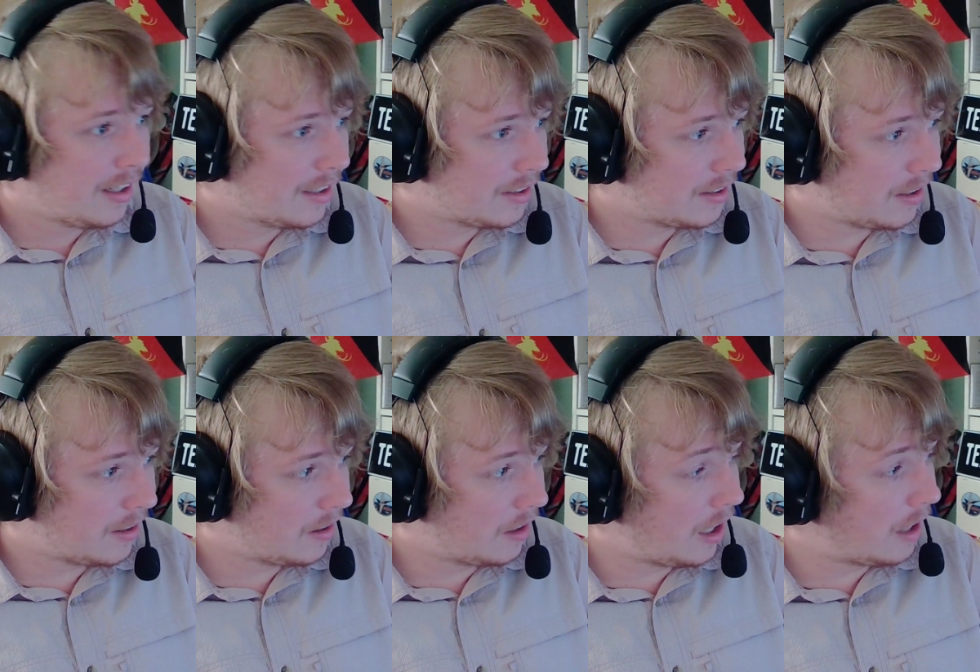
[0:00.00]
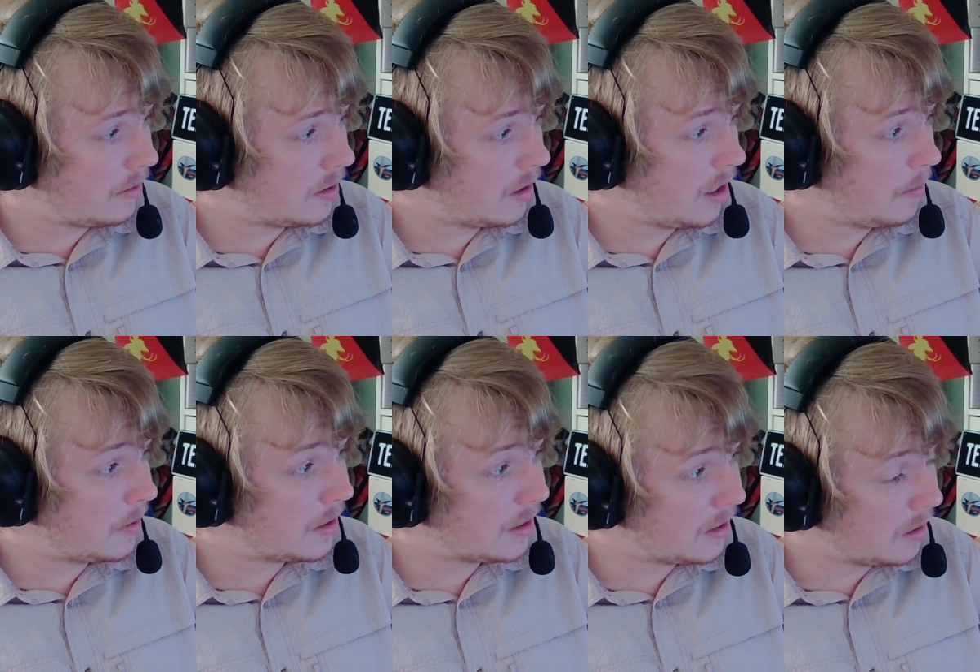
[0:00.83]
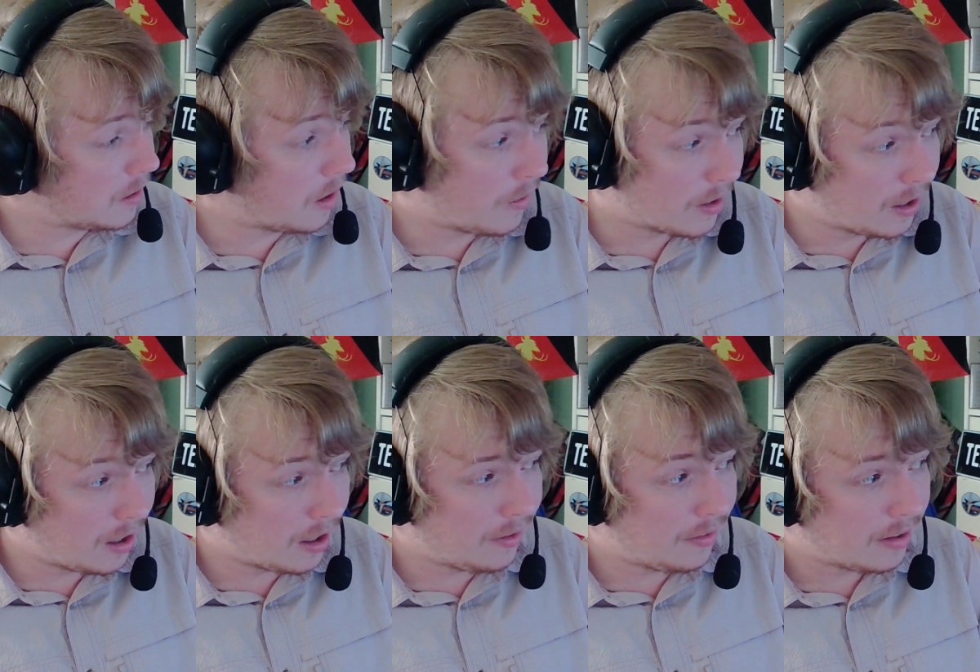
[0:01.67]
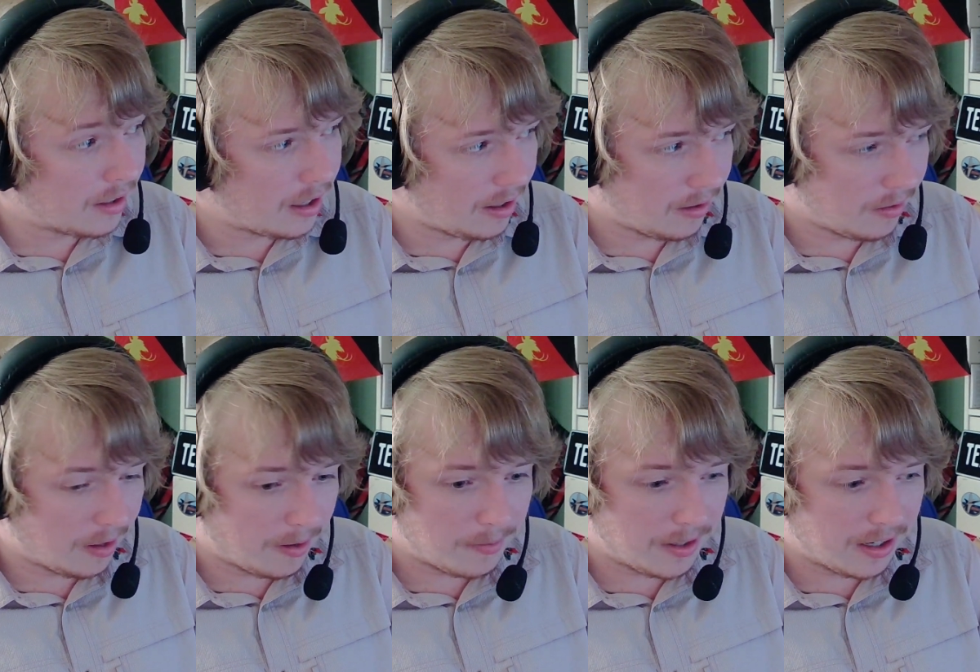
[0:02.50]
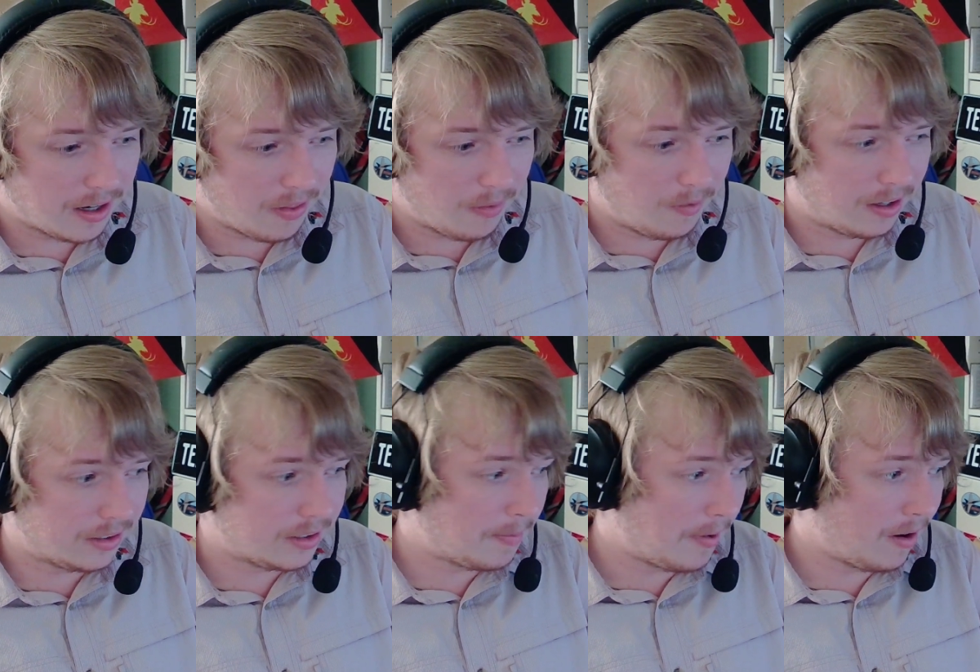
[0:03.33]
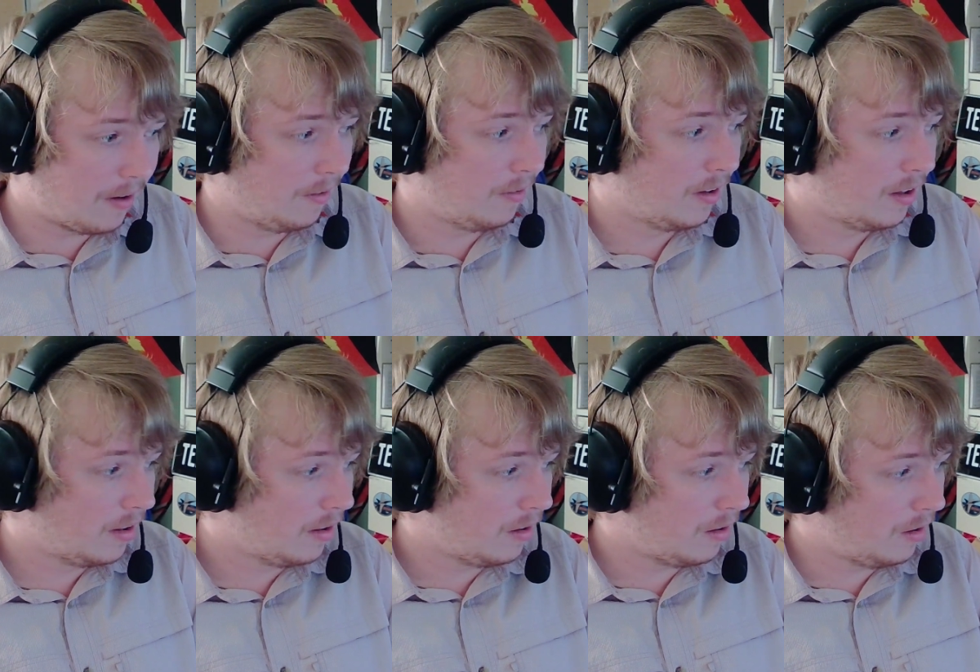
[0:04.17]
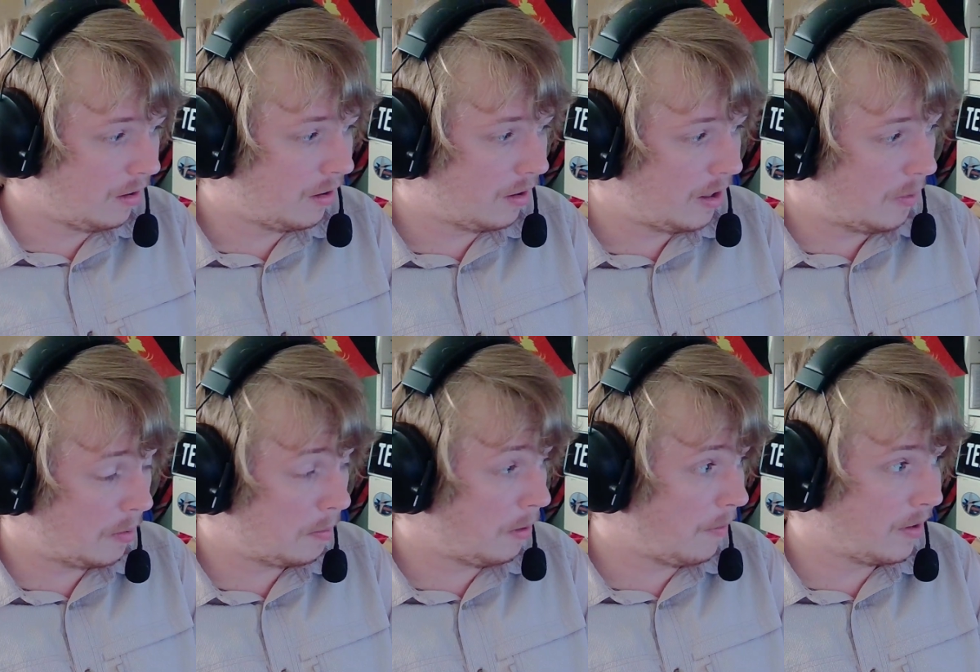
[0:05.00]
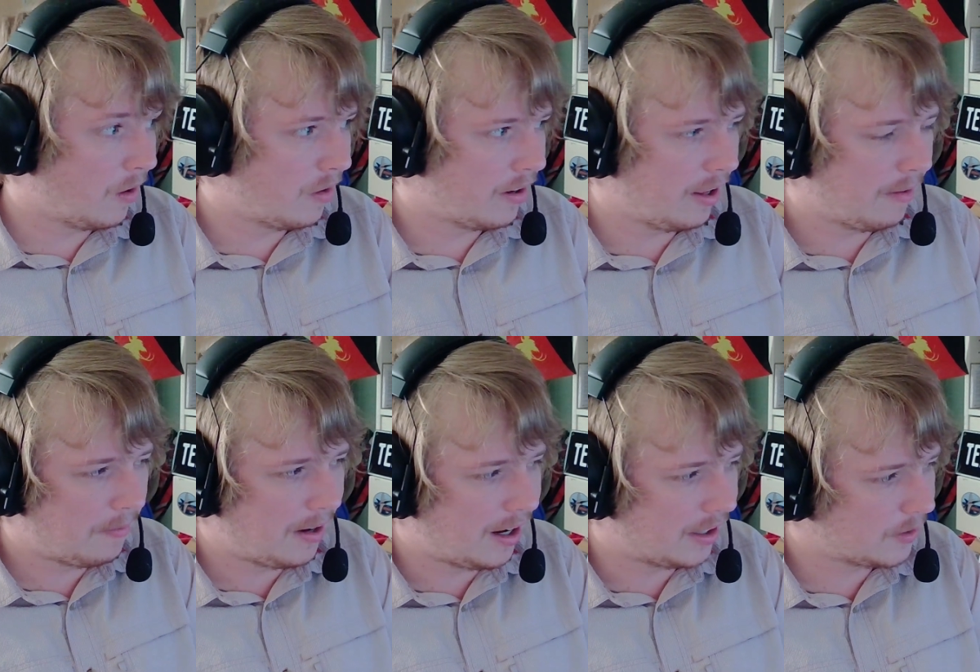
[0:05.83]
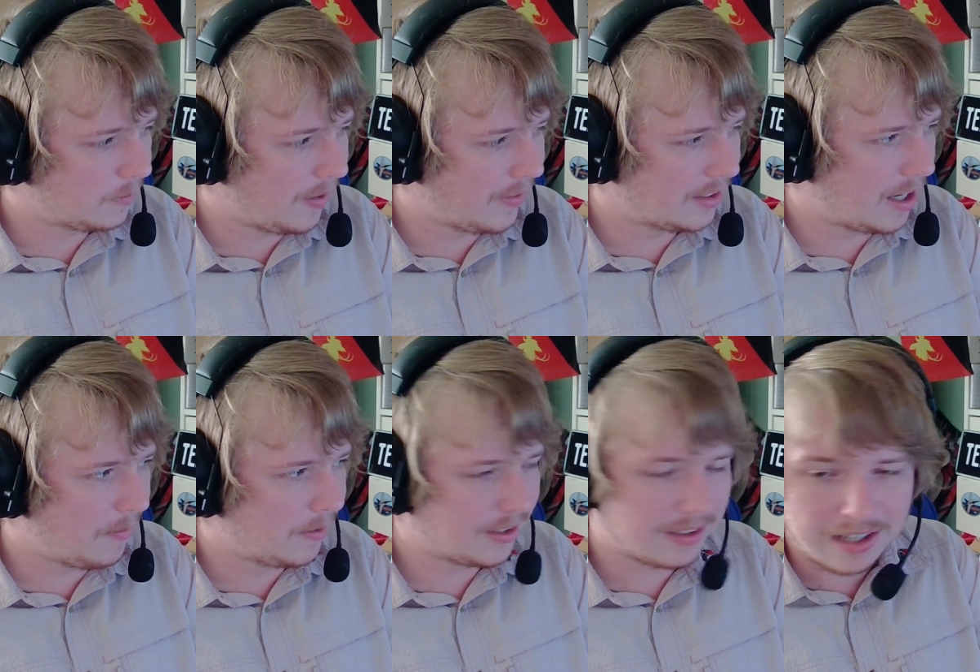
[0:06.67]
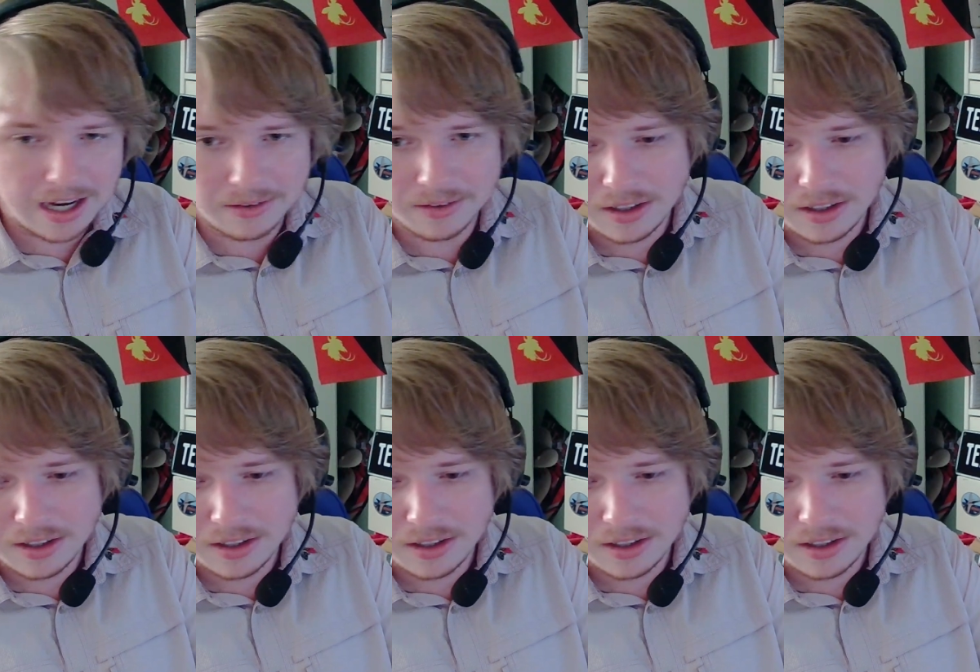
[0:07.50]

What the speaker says: So the live stream is still going on. There'll be another one tomorrow, or it will probably already have passed by the time this is out.